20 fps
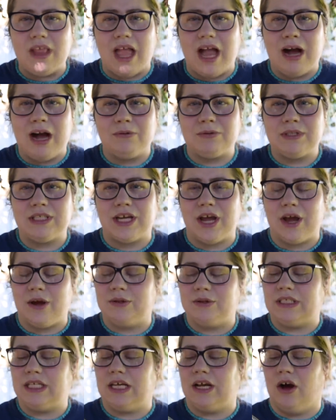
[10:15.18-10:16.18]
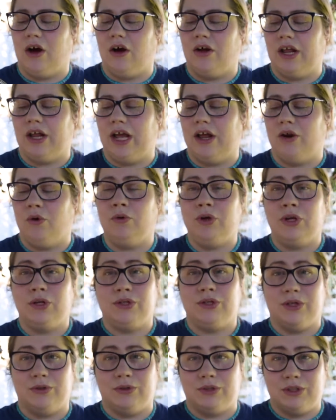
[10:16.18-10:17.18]
outer coating on it. And all you
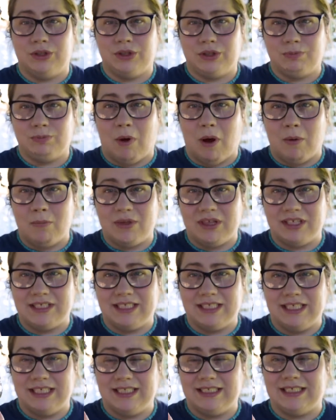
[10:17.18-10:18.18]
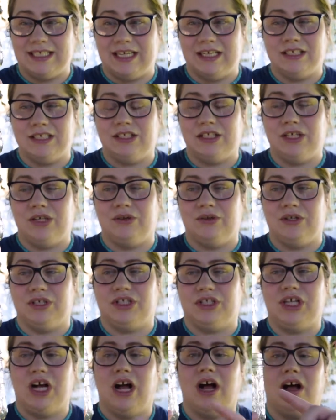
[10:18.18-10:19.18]
do is you just pop the seeds into the
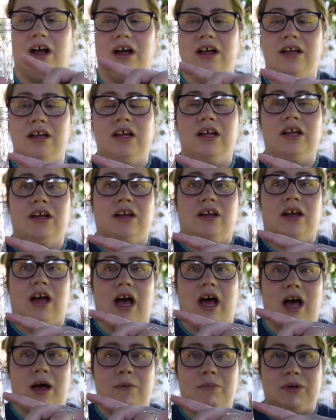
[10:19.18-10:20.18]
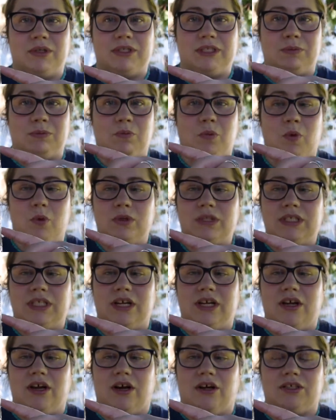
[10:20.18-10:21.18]
jar, put some
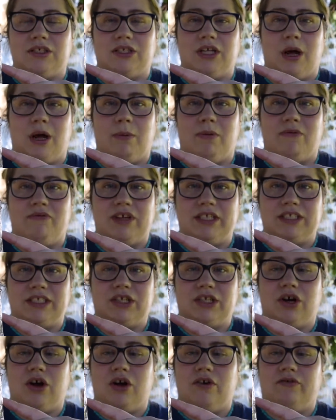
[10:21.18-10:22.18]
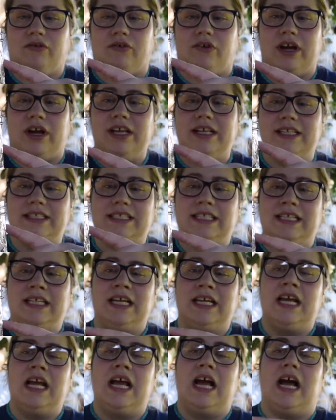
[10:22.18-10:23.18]
water on top of it to cover it,
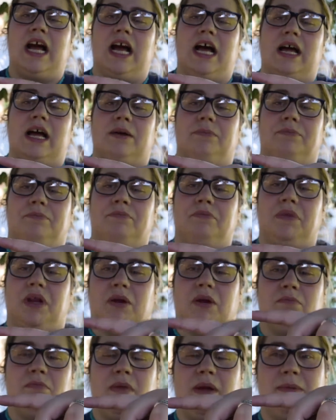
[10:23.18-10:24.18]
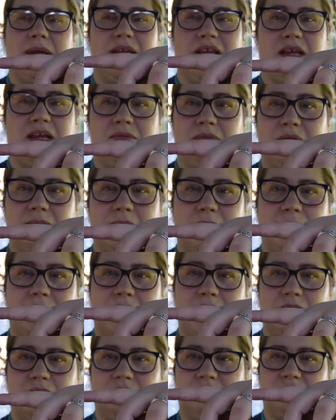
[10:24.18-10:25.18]
you know, maybe
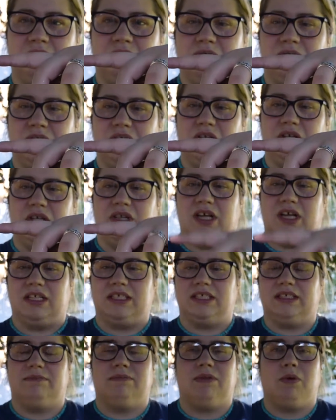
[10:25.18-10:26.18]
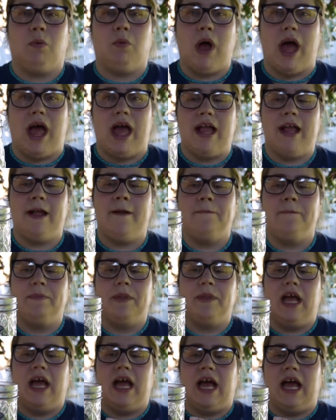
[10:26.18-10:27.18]
about 2/3 of the way,
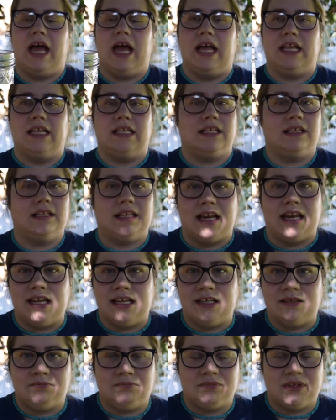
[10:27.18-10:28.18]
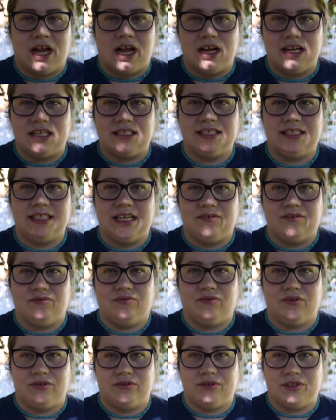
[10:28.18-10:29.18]
and let it kind of sit
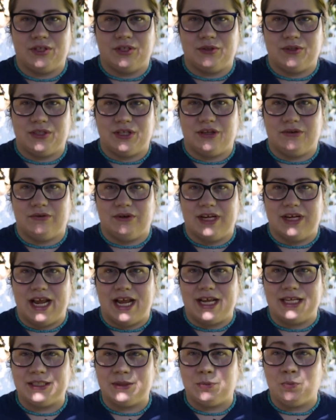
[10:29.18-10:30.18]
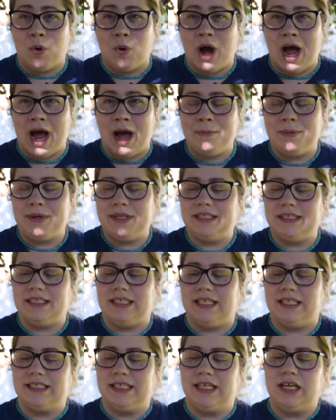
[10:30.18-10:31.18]
for 2 to 3 days. And what happens
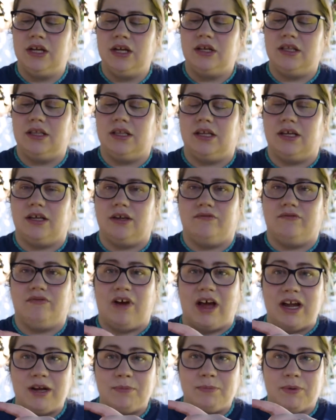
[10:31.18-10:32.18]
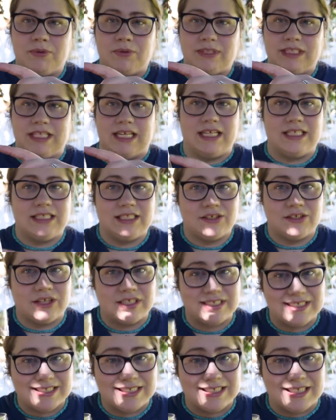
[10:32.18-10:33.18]
is the viable seeds, so
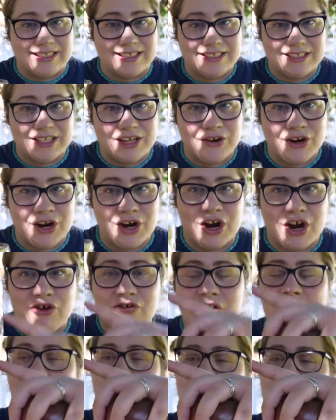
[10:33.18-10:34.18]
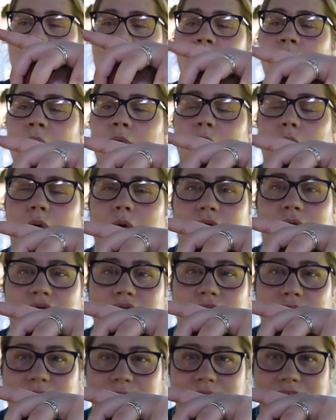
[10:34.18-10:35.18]
that's the seeds that are going to grow, will all
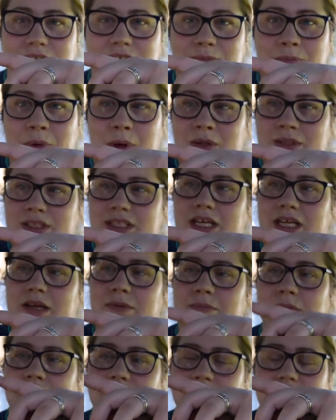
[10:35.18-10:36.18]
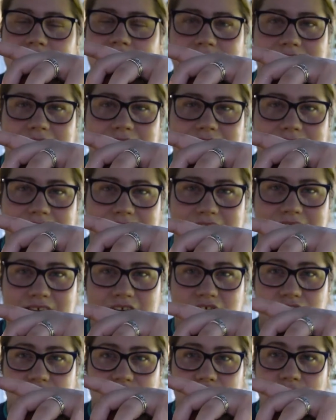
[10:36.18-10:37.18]
fall to the bottom, and the seeds
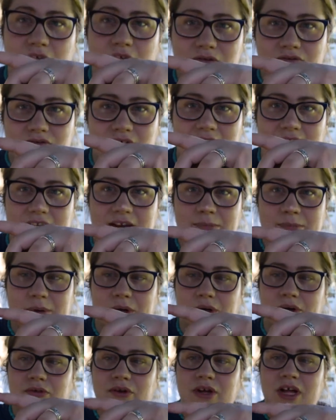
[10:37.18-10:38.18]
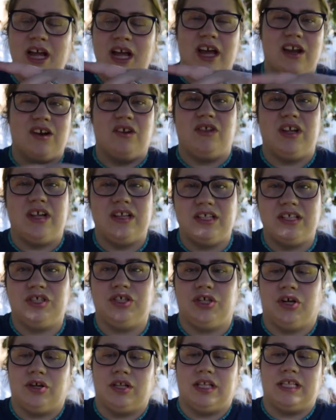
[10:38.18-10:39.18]
that are not viable and all the other
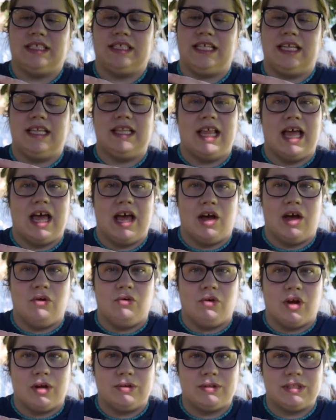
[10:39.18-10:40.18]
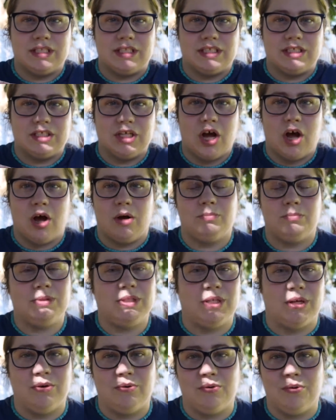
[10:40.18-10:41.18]
junk that's in there will go to the top.
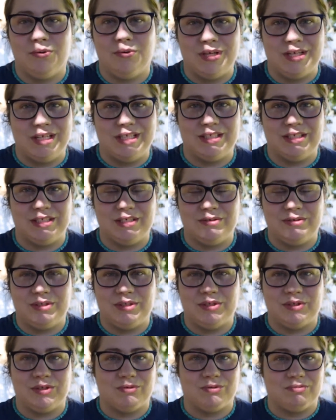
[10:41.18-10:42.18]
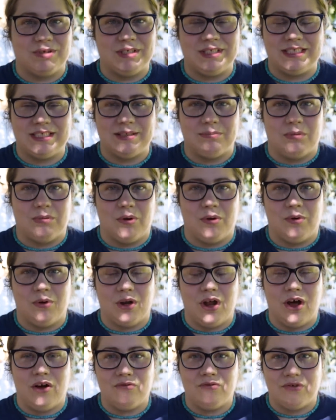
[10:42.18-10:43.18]
So all you need to do is just rinse them
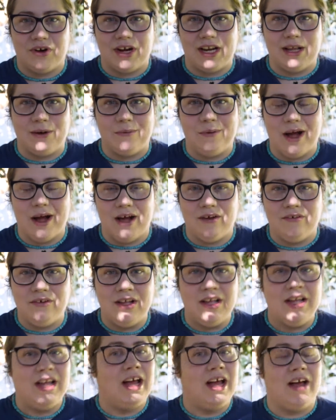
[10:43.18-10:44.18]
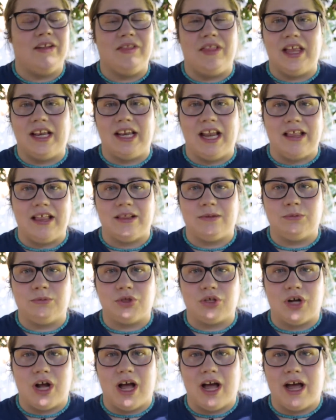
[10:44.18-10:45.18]
all off really well, and then let them
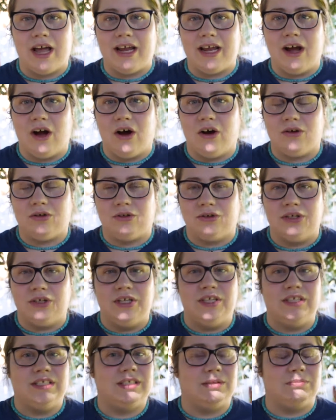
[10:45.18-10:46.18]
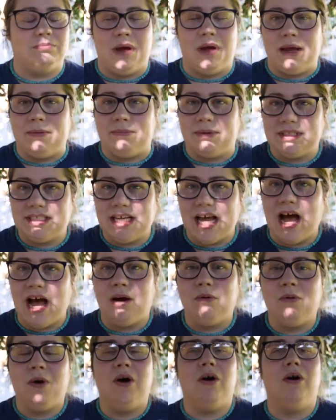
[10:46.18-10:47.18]
dry on some paper
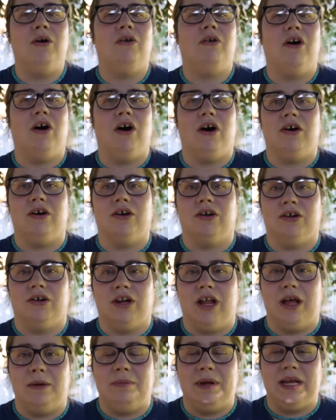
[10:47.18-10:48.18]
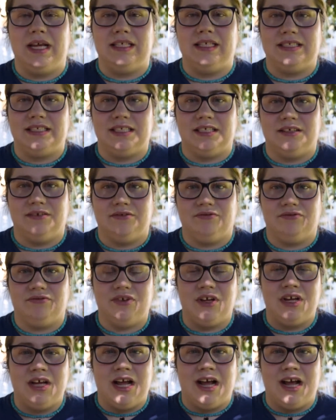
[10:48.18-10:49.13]
towel, on a piece of